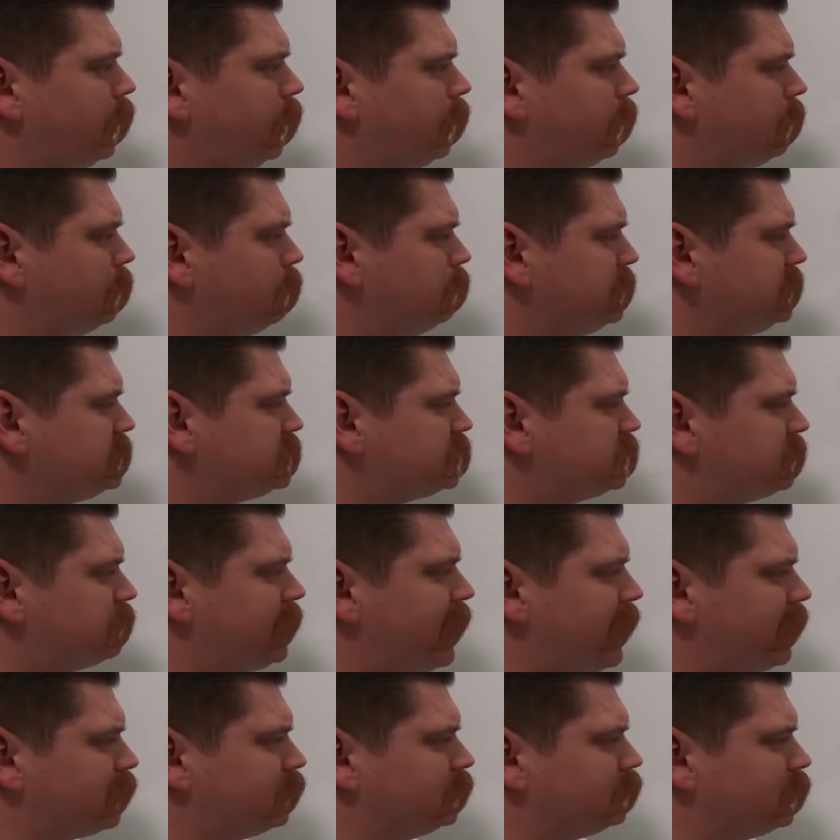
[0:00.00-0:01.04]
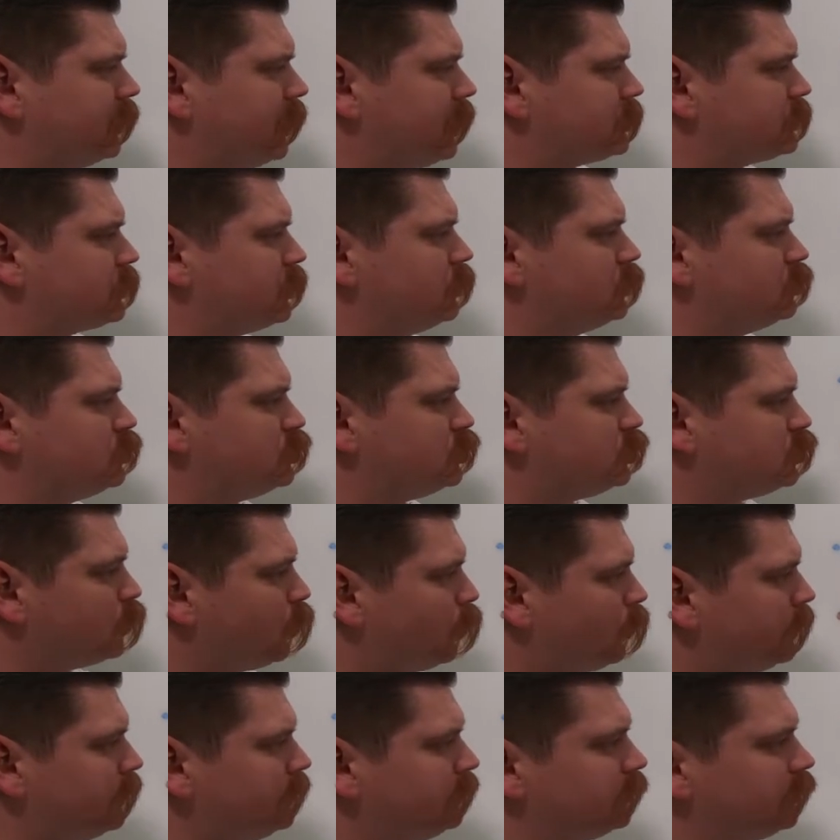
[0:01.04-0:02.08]
Mr. McIntosh
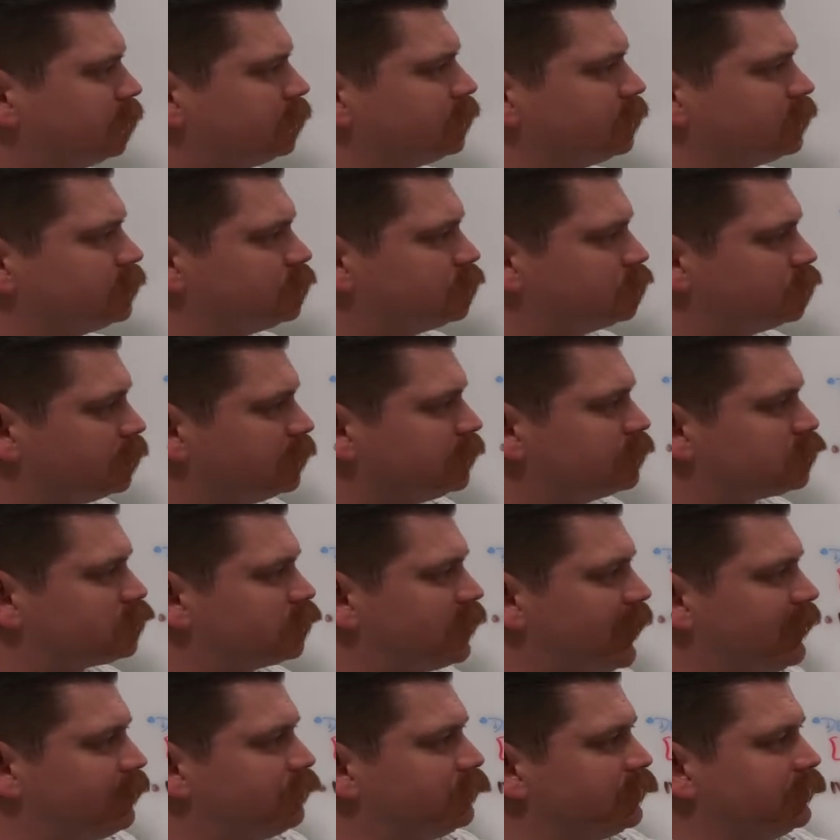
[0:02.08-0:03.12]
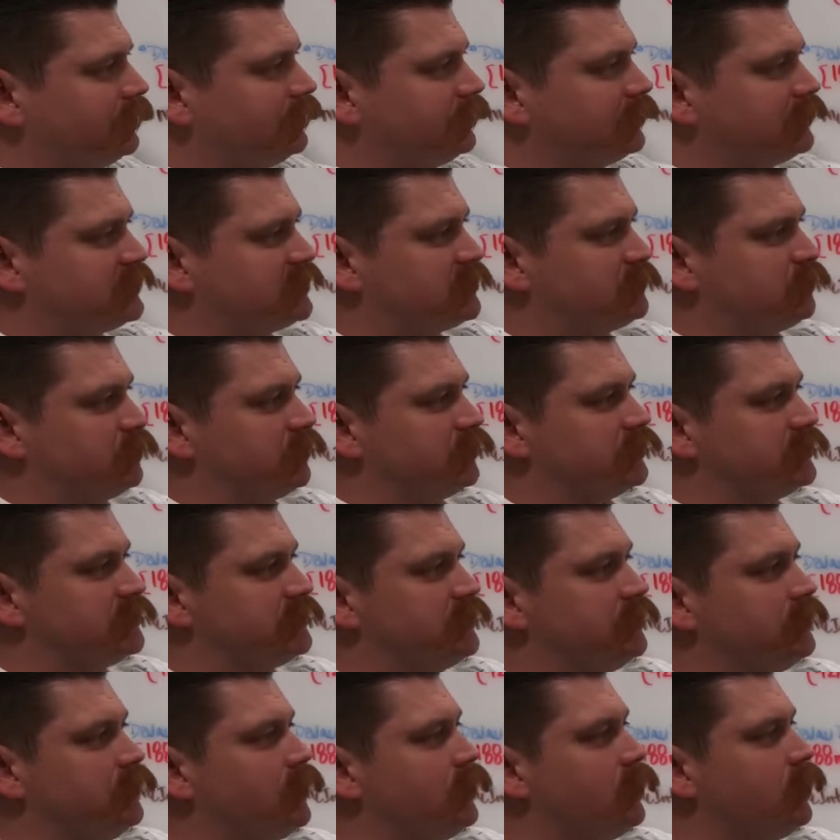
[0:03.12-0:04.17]
joined the drug trafficking
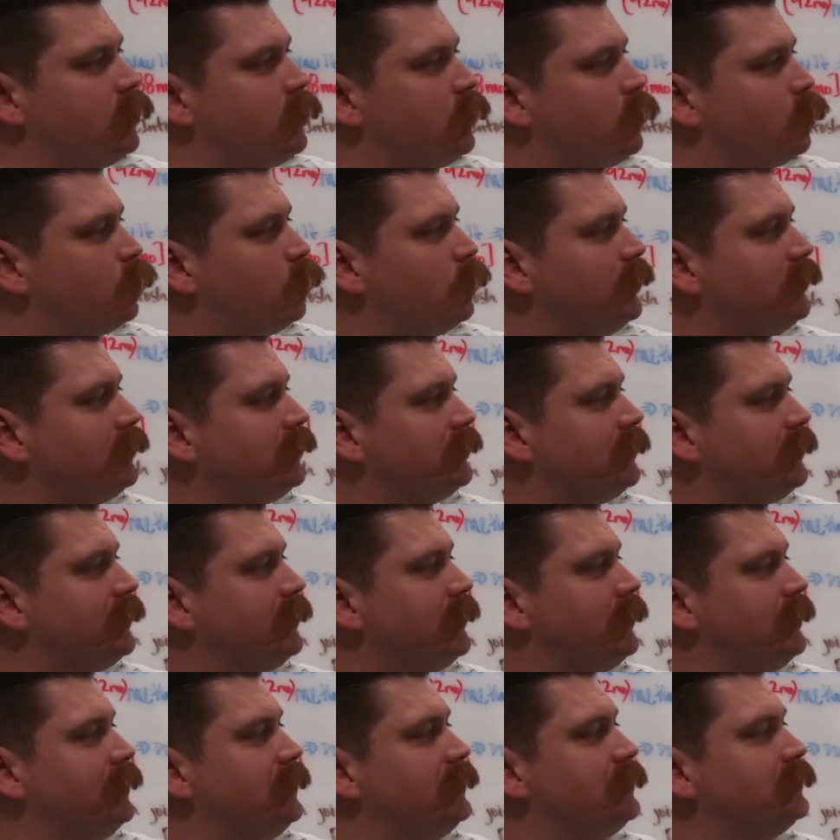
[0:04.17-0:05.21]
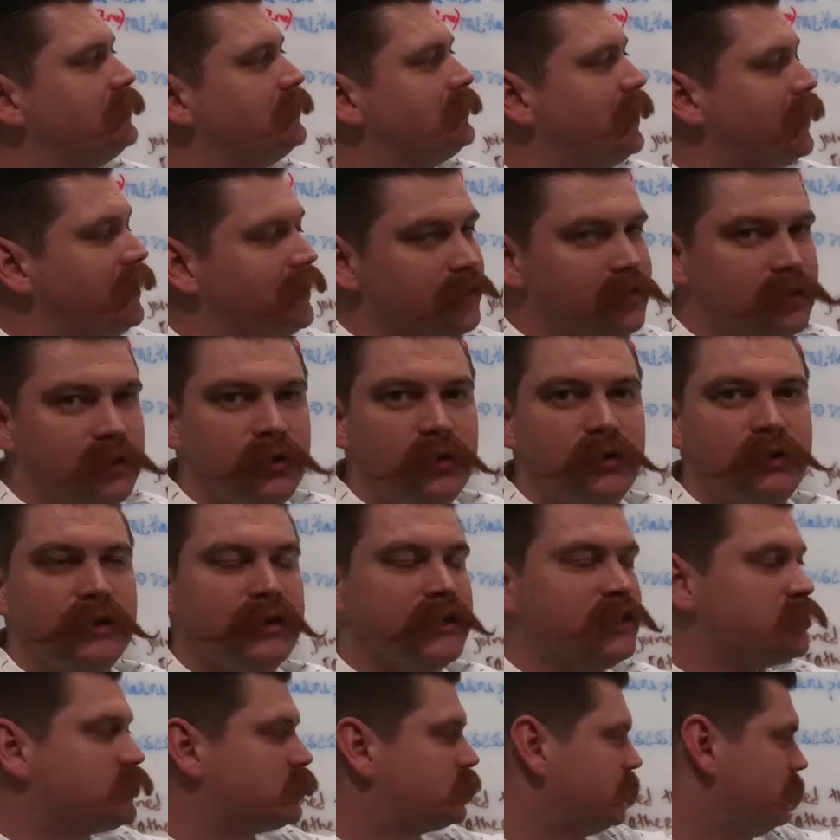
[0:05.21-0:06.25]
conspiracy with intent to
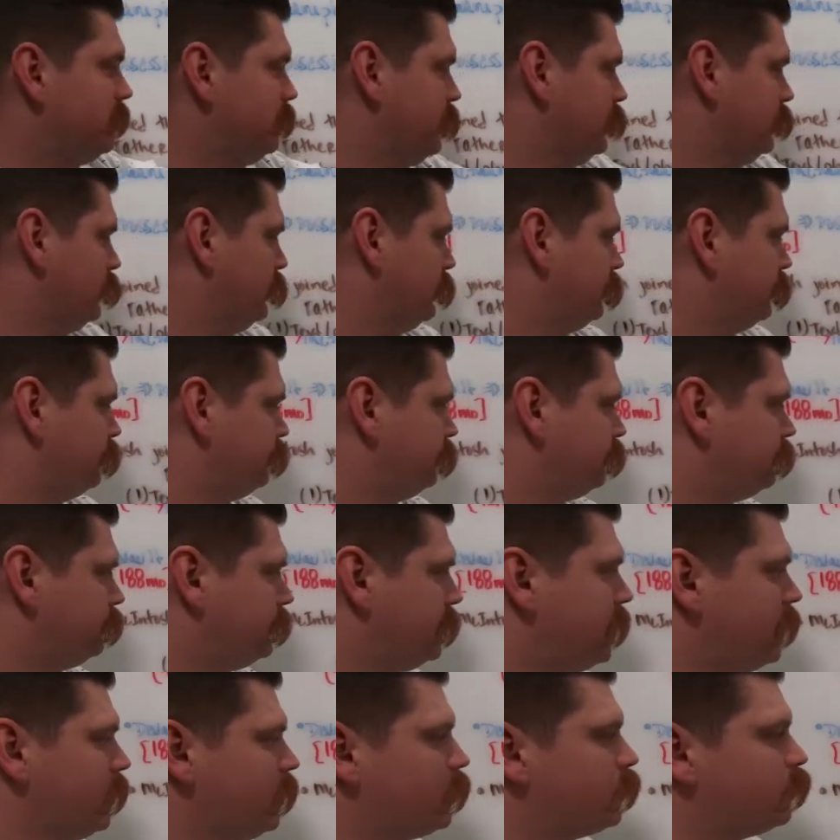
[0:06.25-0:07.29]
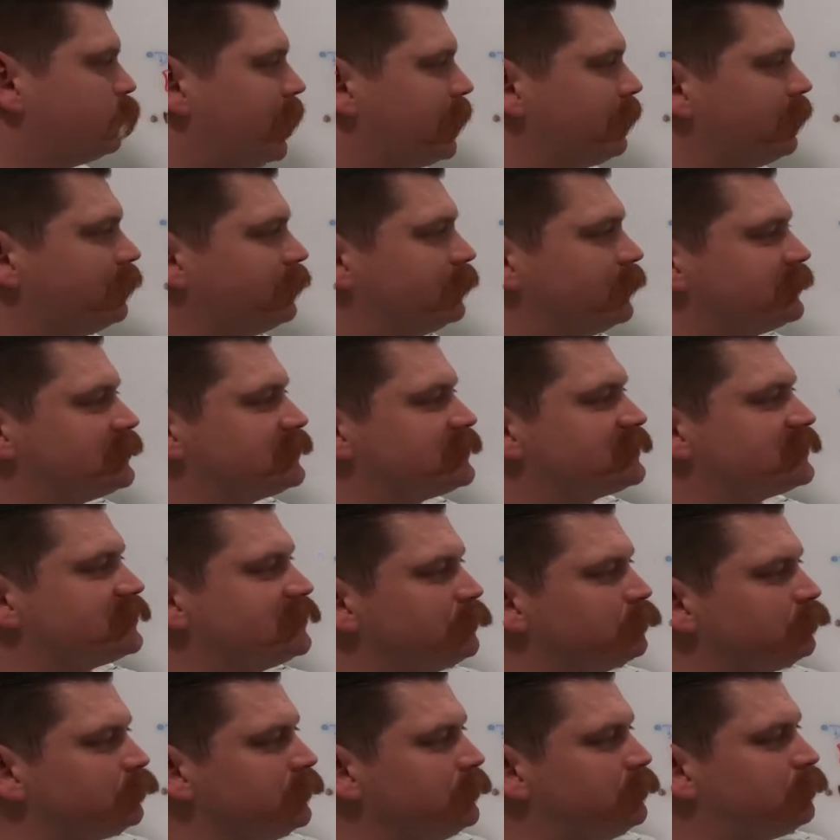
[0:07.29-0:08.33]
distribute, rather than
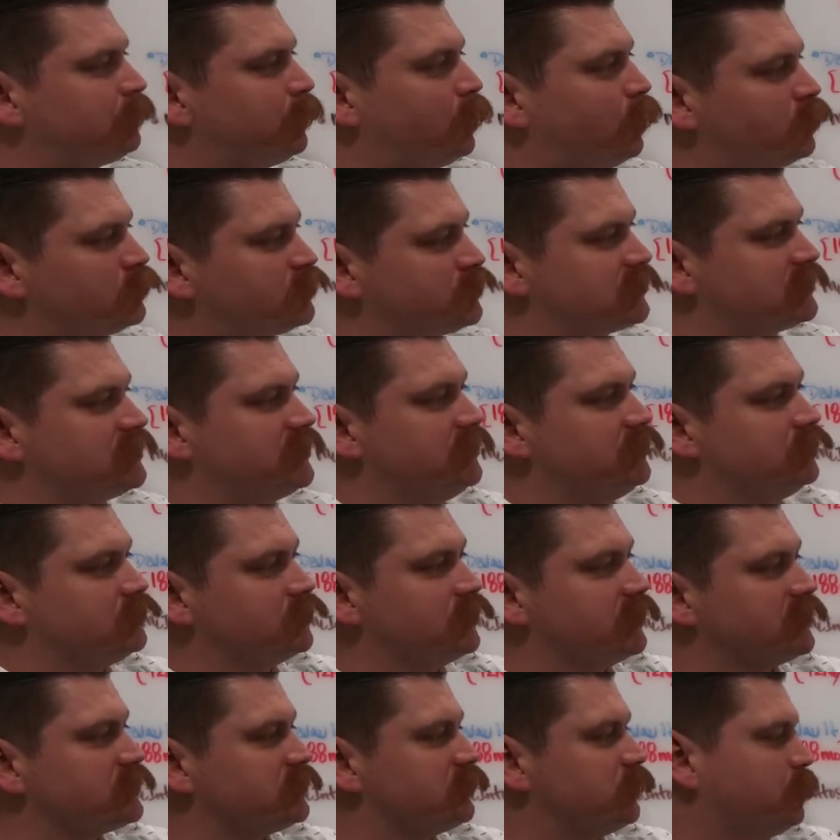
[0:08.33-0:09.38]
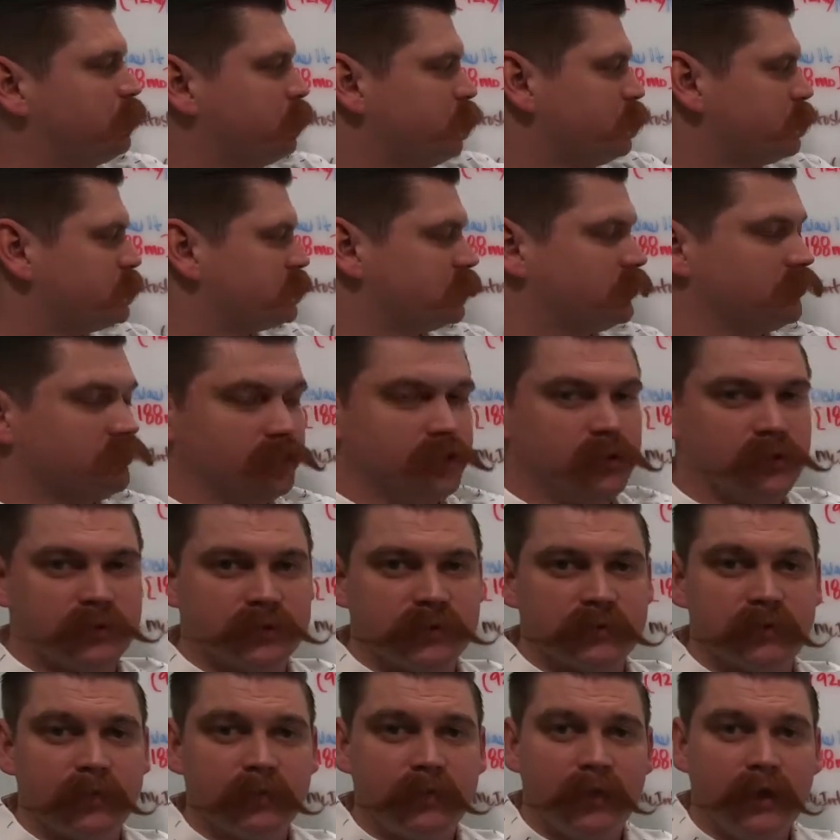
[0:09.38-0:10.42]
simply purchasing drugs for personal
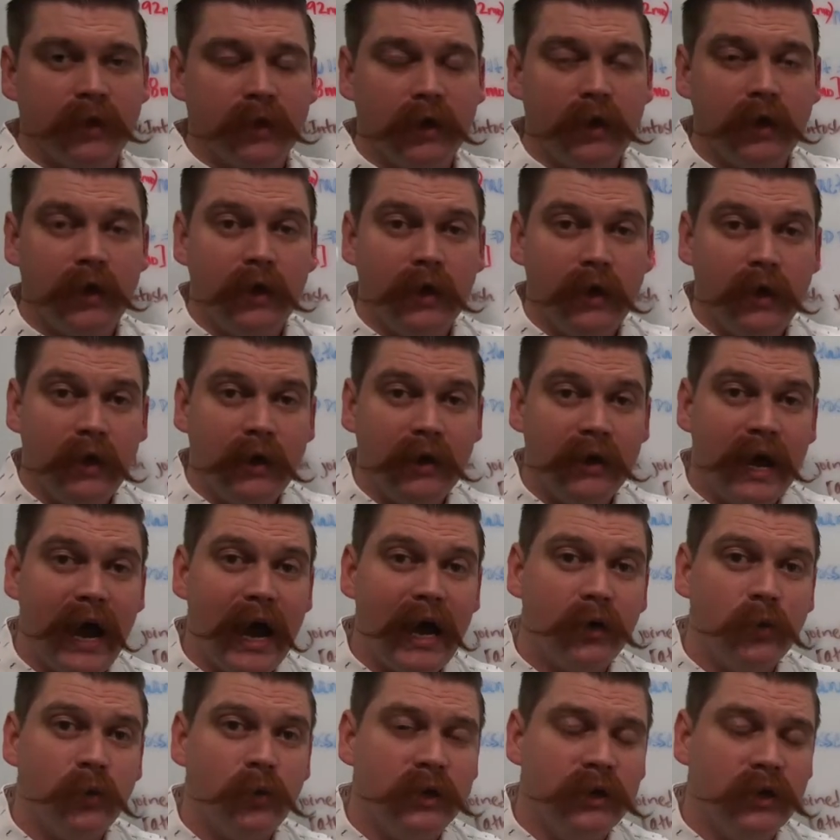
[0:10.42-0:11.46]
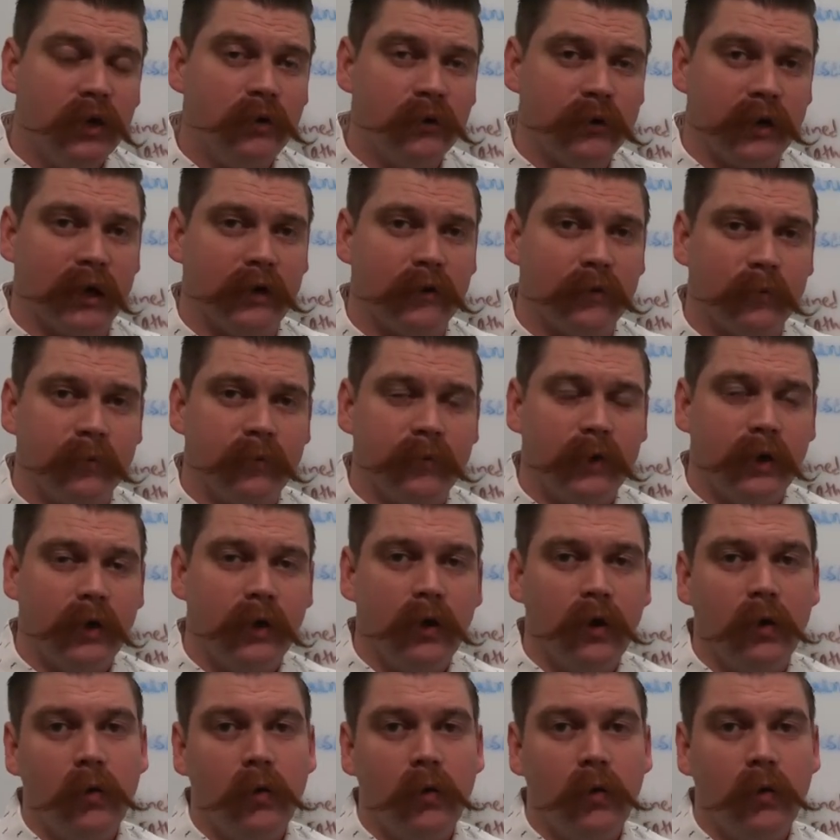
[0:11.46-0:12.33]
use. And how do we know that?